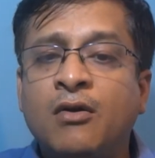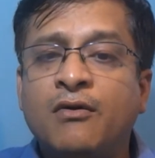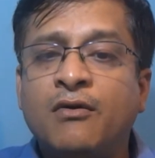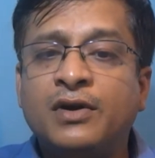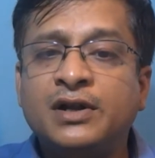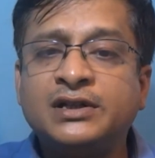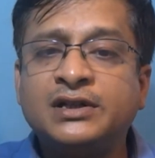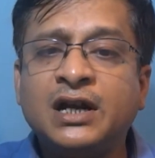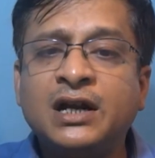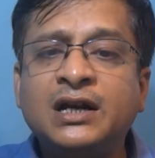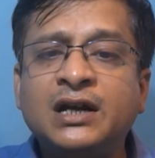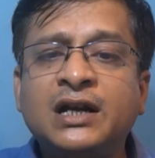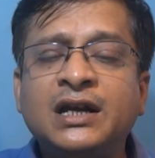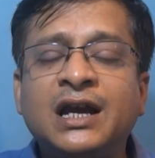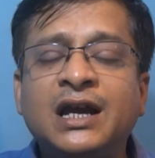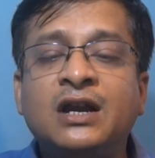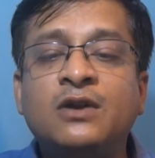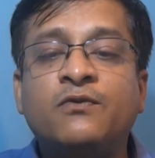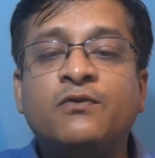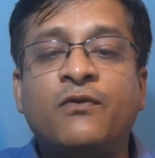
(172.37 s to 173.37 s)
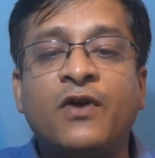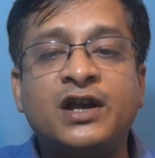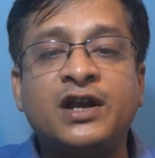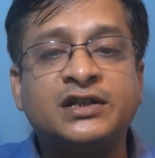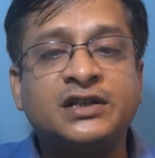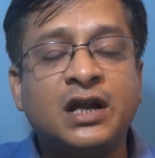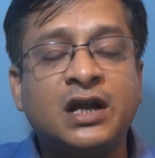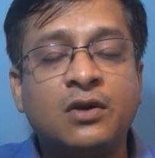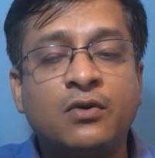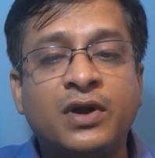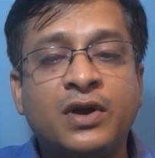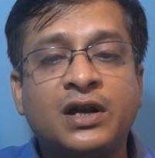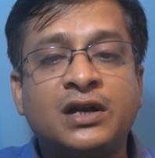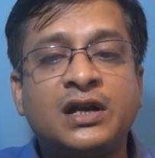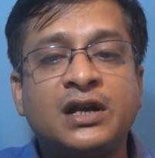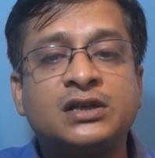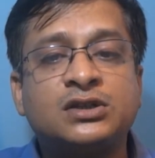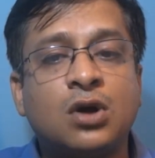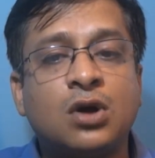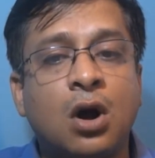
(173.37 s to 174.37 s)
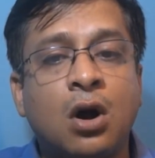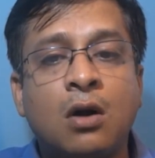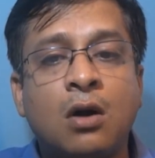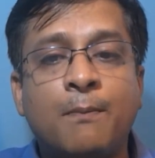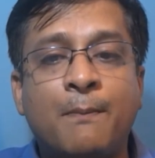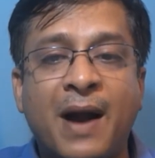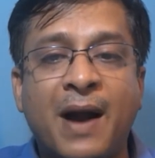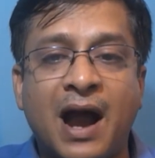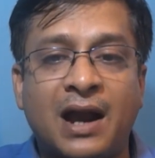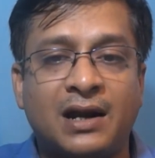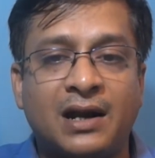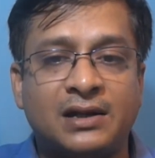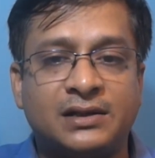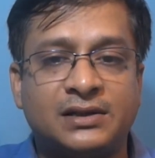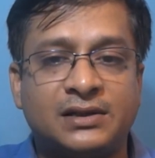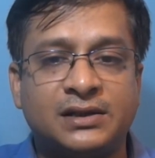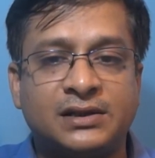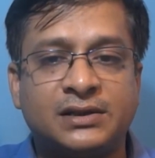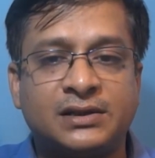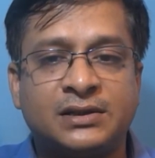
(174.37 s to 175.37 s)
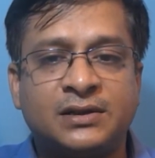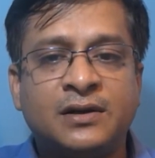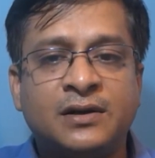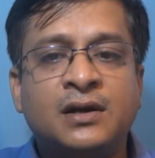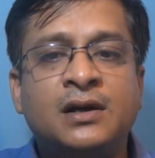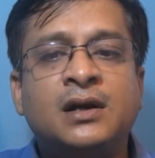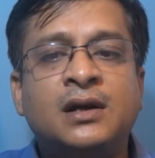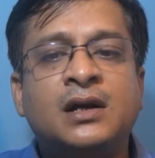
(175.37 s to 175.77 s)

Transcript: resulting in facial weakness or paralysis.